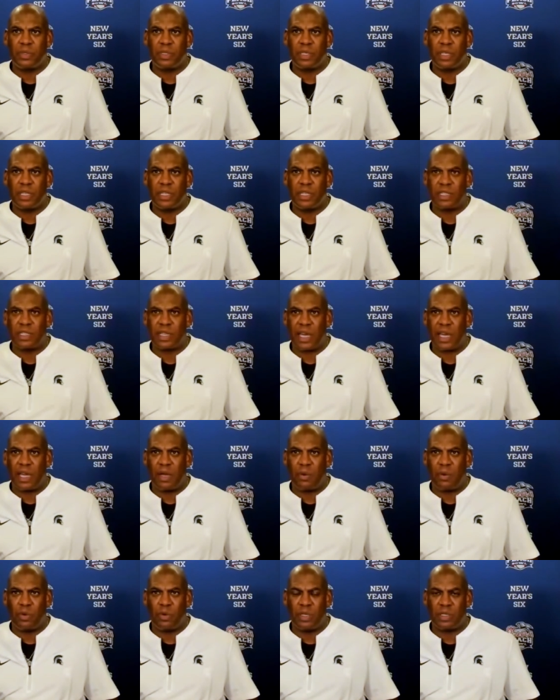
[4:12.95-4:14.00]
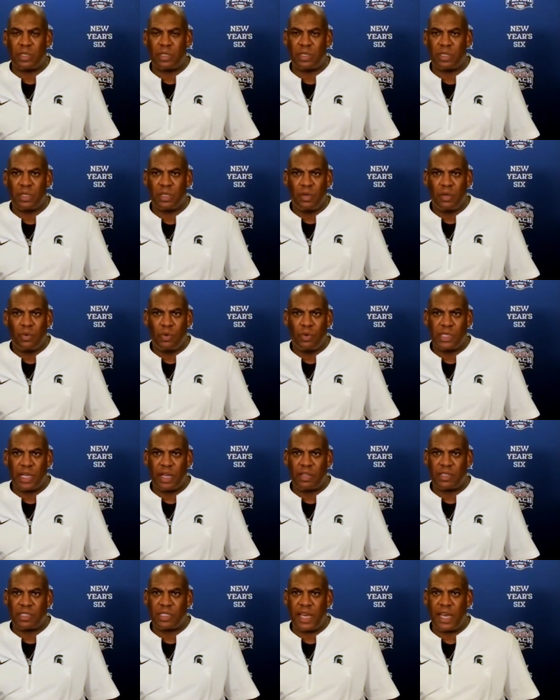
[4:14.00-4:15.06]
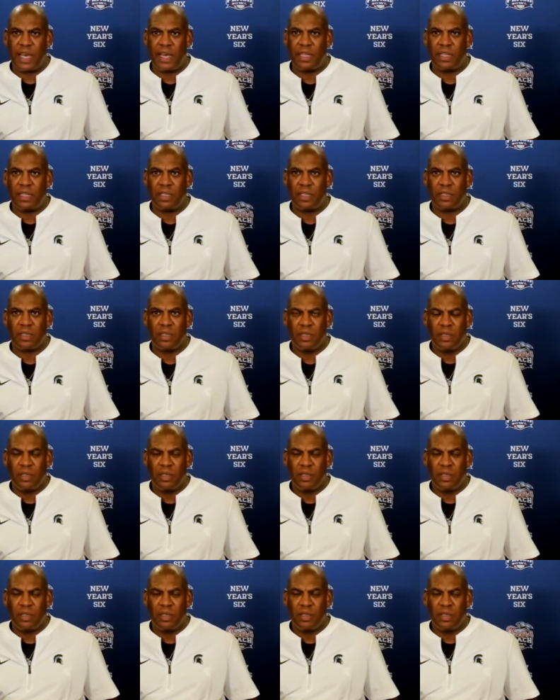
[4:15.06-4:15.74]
to this game was was outstanding.